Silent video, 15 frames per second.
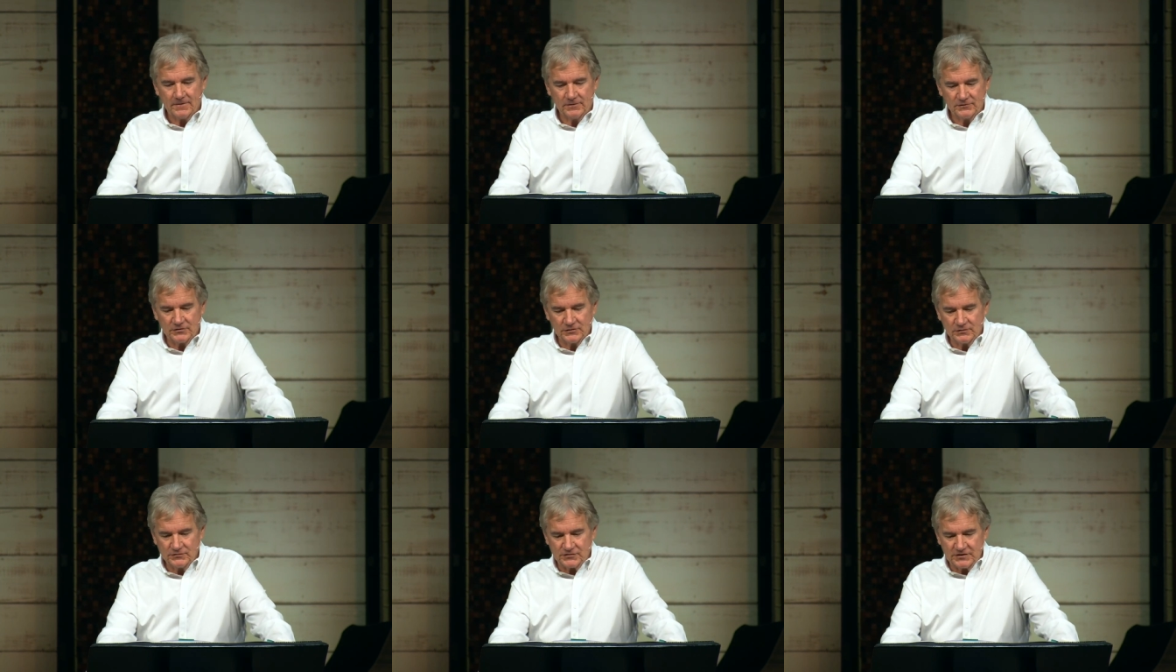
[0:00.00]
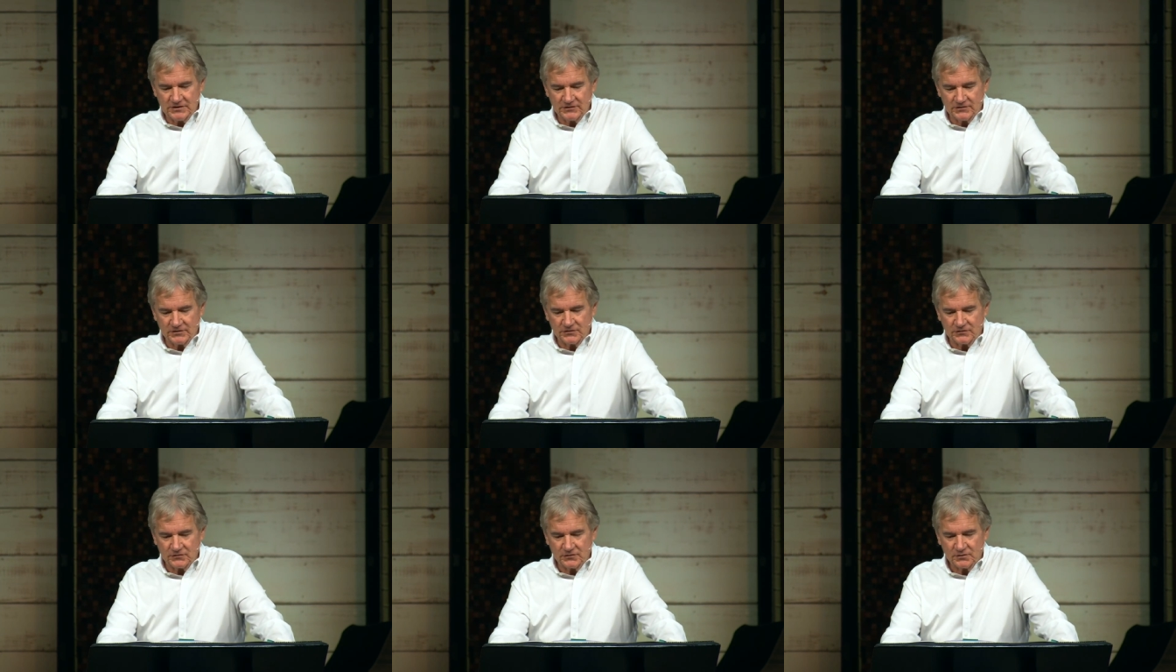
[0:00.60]
until
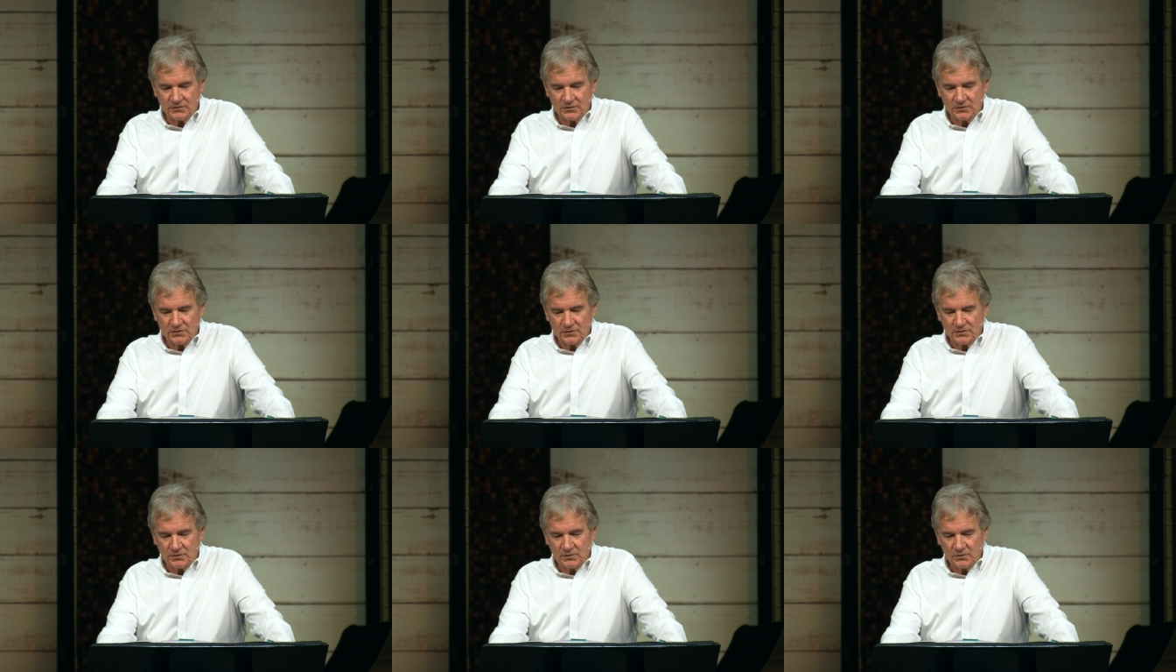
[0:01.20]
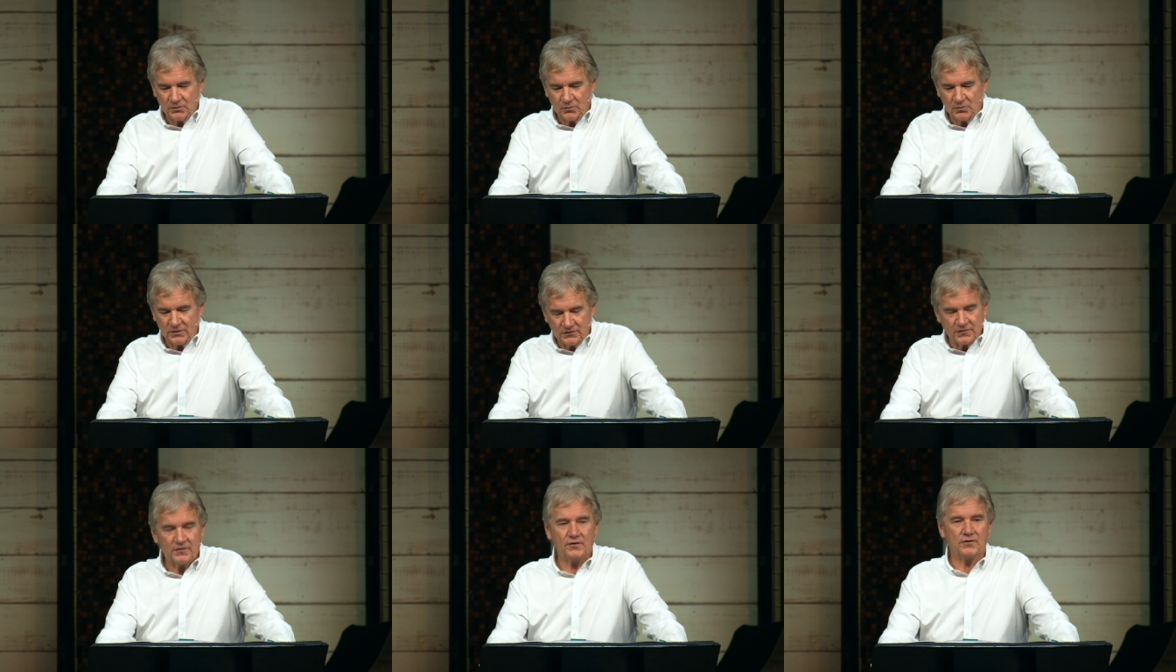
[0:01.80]
Jesus
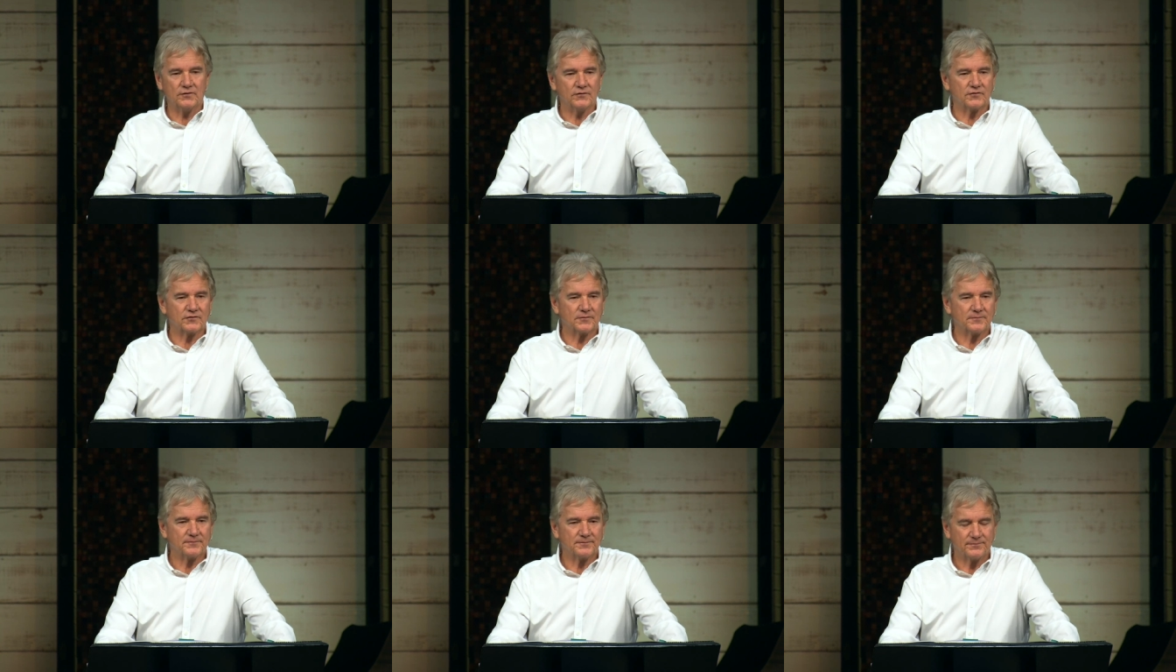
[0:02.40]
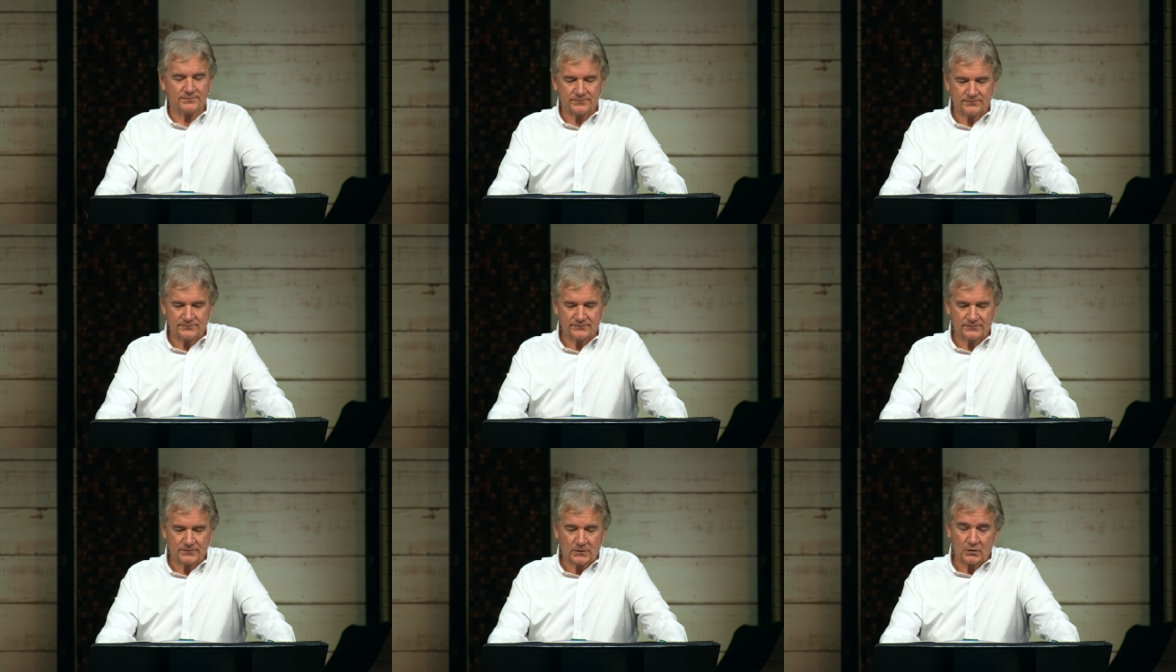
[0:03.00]
returns.
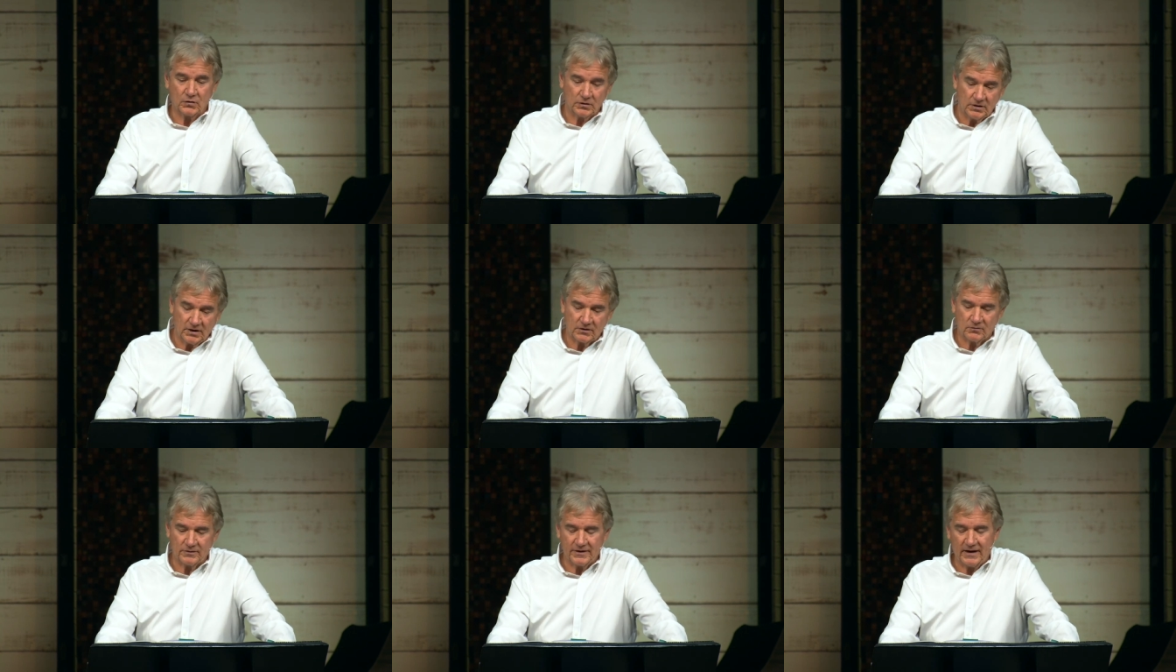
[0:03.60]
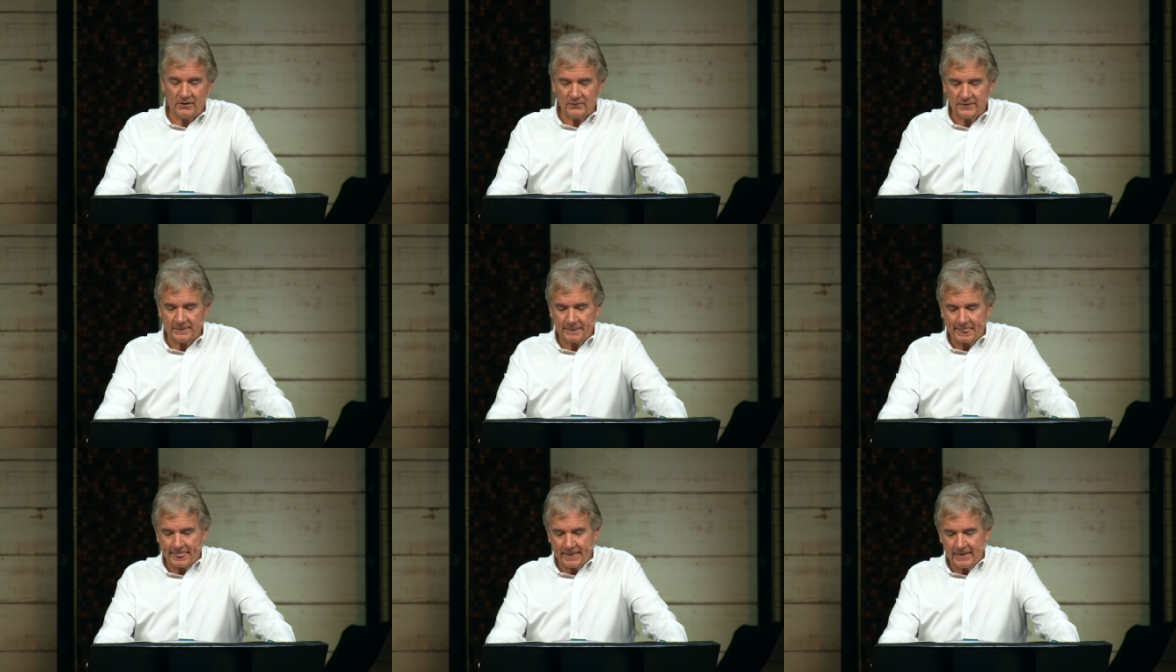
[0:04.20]
Good luck with that one.